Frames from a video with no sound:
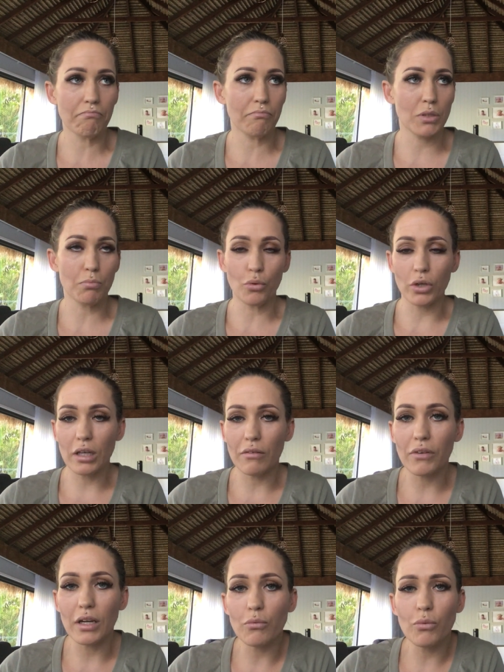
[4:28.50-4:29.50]
sporting
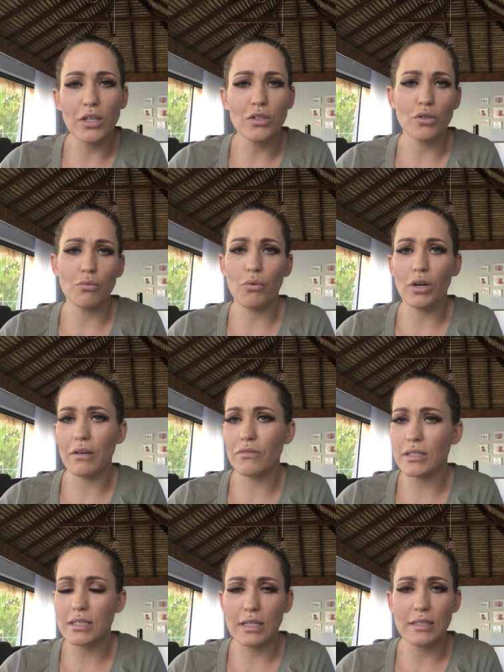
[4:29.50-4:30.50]
event, we do
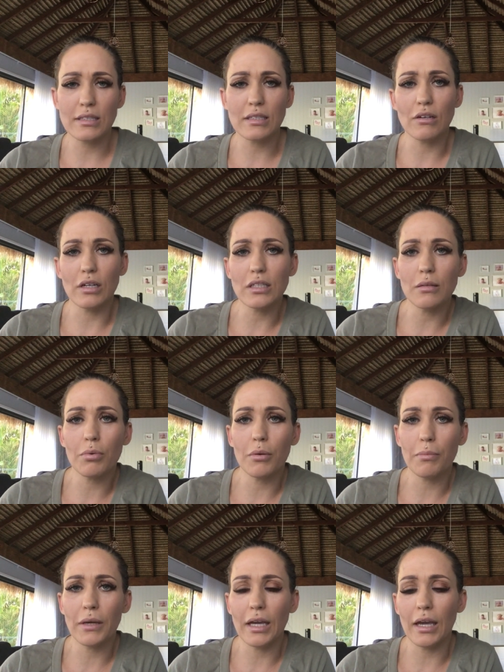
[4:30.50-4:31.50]
whatever's necessary to
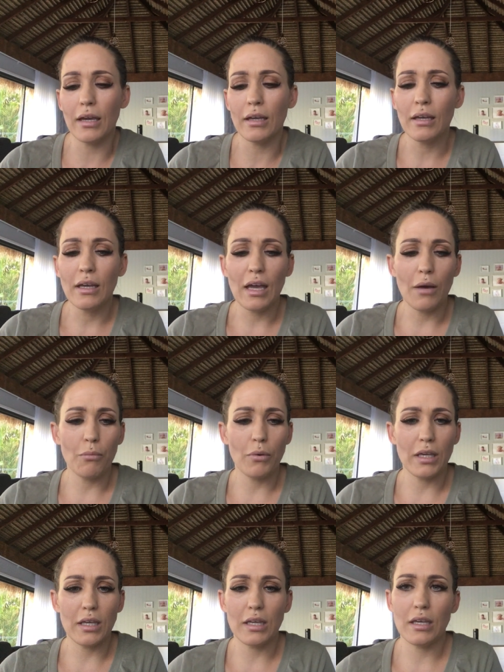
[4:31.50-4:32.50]
prepare, and
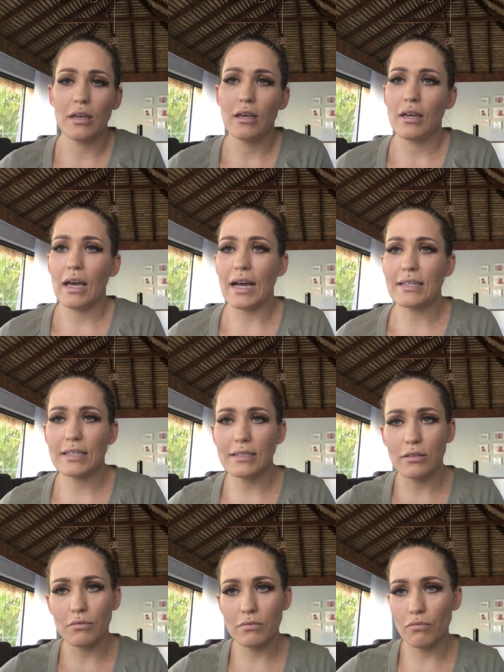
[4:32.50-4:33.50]
we access
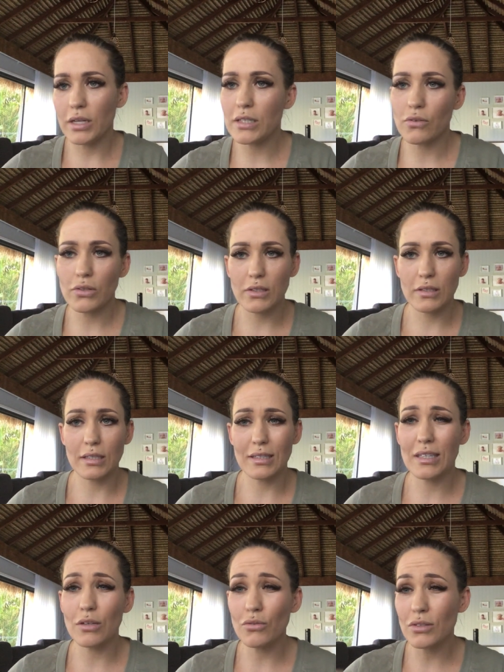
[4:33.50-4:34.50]
the resources, the
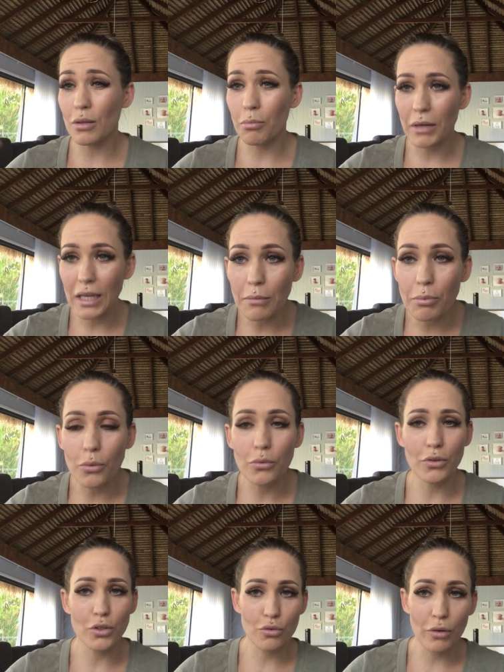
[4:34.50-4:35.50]
skills, the people,
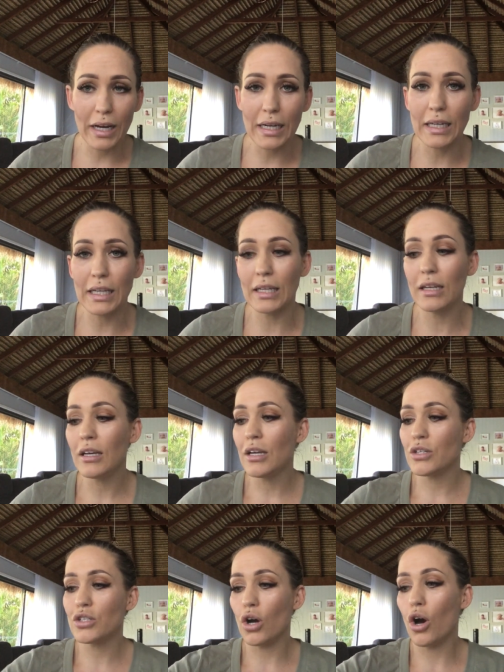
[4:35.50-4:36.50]
the training
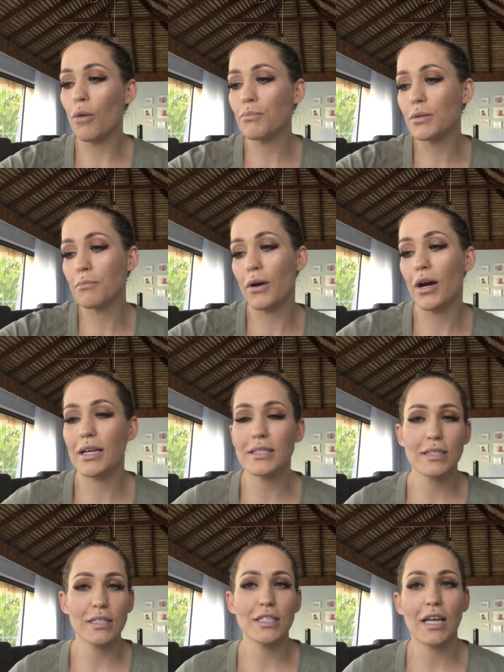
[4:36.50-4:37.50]
to optimize
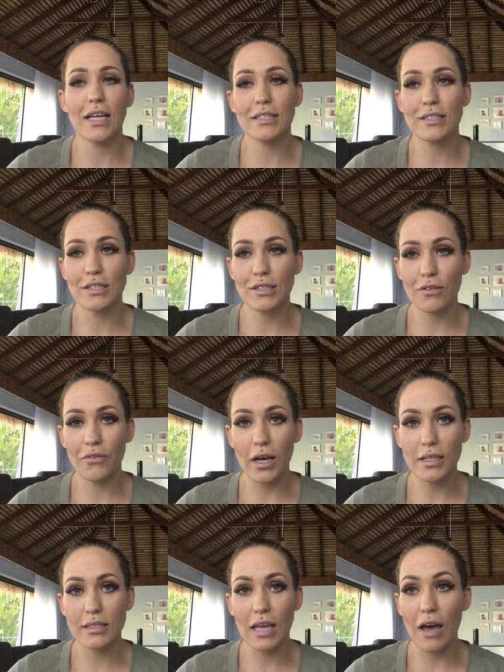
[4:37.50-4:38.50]
the chances of
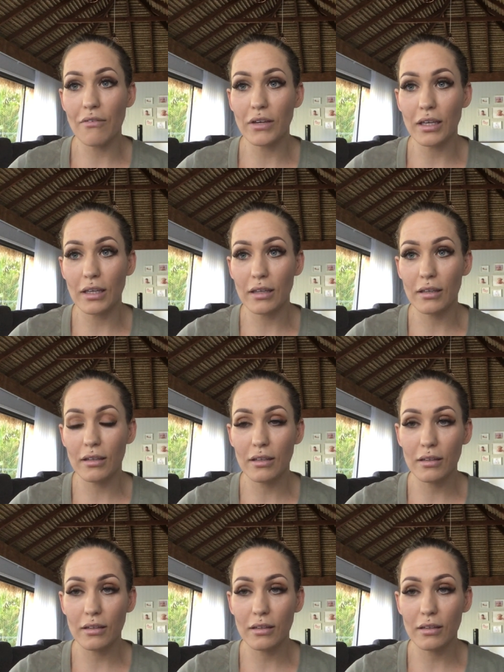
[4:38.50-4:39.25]
us having